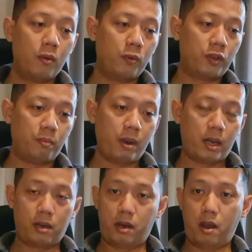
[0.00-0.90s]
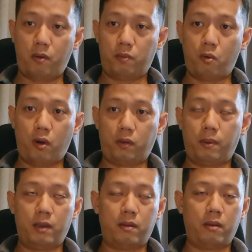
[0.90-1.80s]
which make the Dell is more
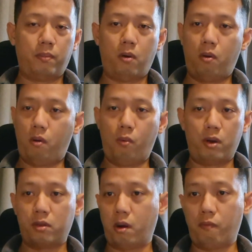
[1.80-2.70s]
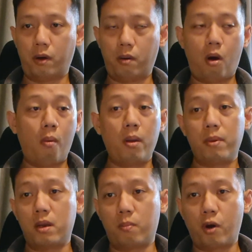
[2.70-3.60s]
expensive or whatsoever, or
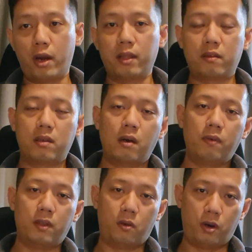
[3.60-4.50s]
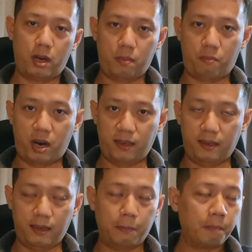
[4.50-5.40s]
maybe the brand itself is already
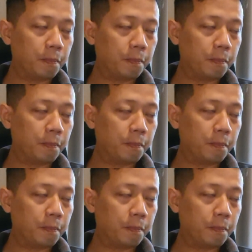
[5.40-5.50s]
pricey,